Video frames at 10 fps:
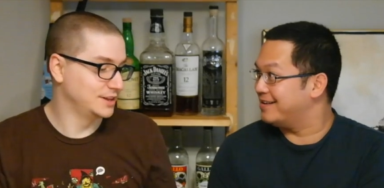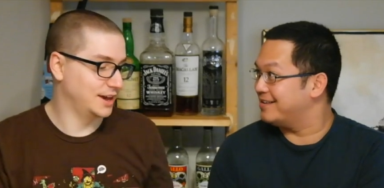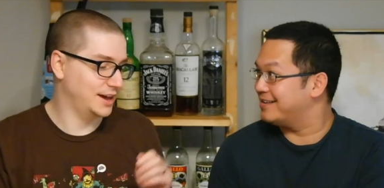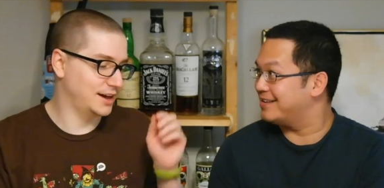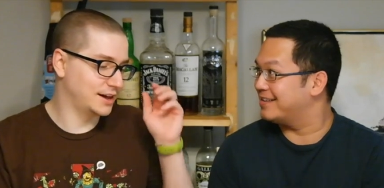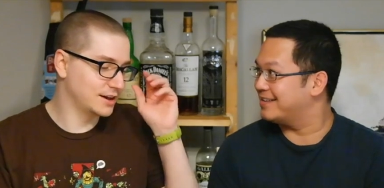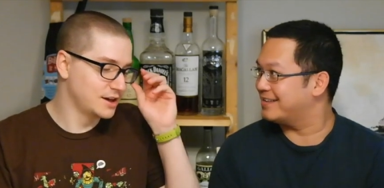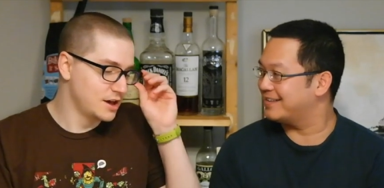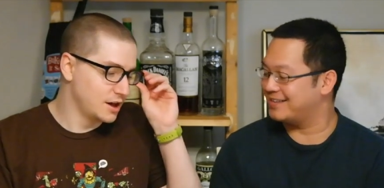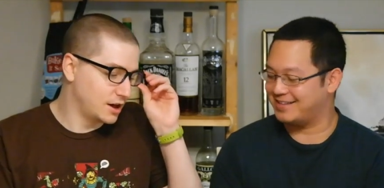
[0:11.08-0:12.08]
Speaker 1: Yeah.
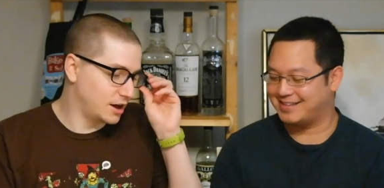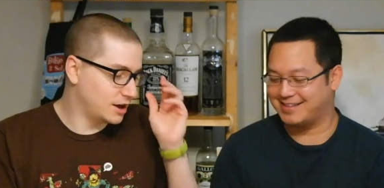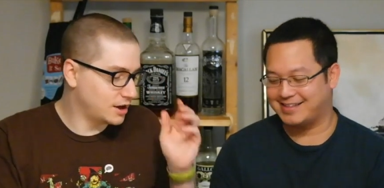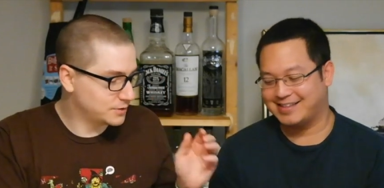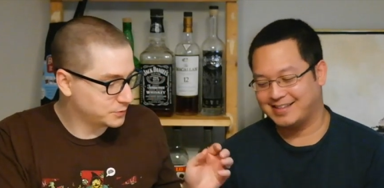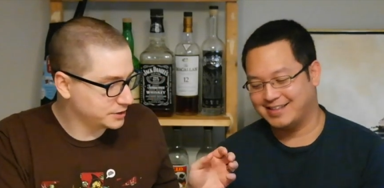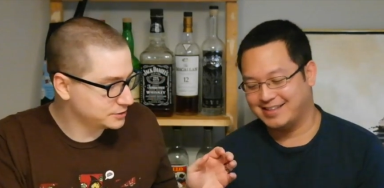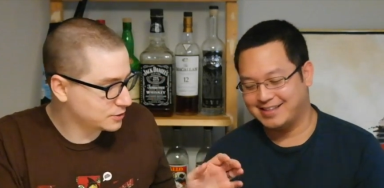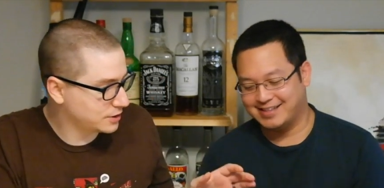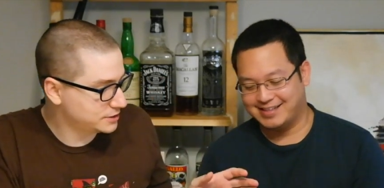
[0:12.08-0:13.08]
Uh, our
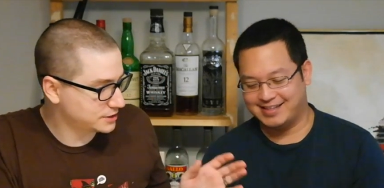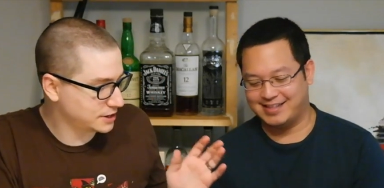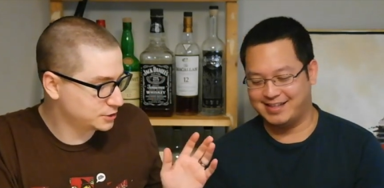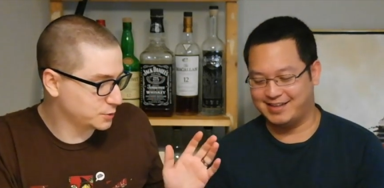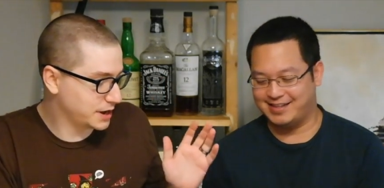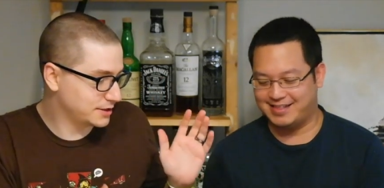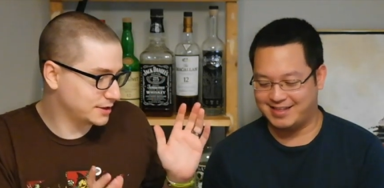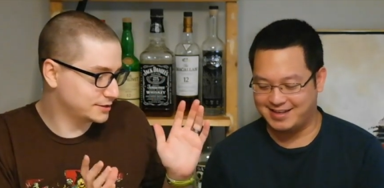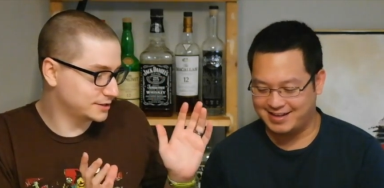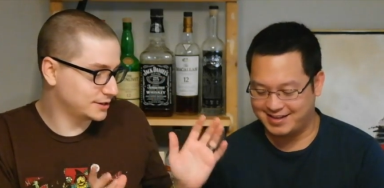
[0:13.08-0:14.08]
friends Chris and
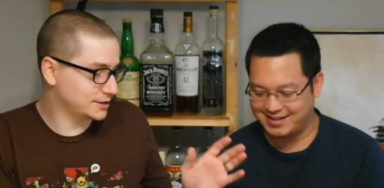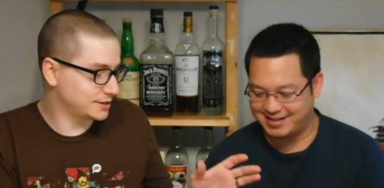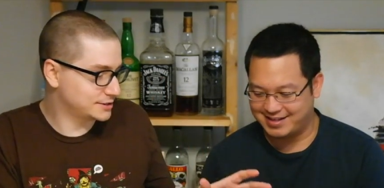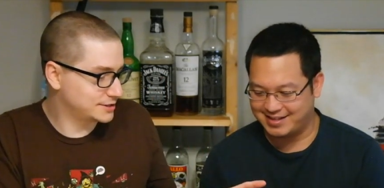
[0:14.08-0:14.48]
Svetha sent us